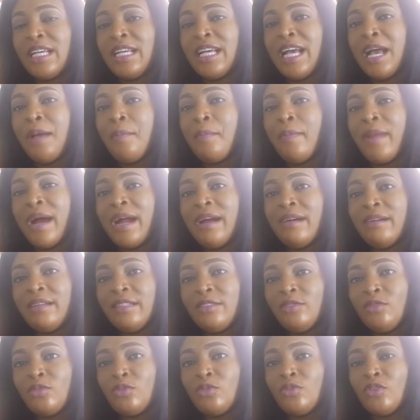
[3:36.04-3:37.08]
Get
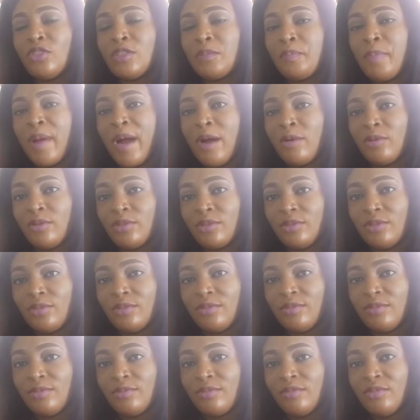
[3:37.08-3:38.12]
married to your spouse
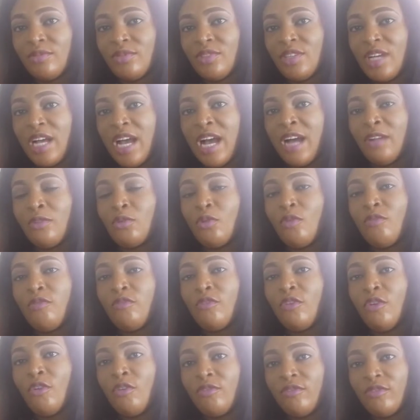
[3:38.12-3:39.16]
out of
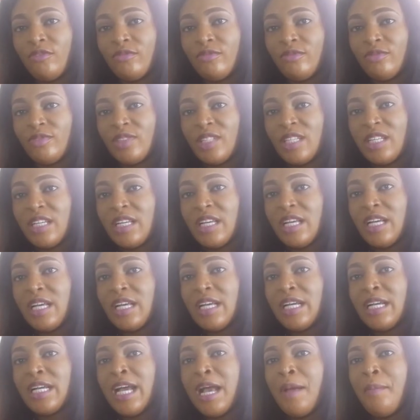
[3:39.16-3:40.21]
love.
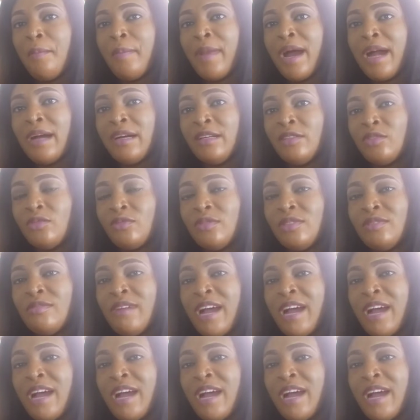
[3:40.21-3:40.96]
Get married to the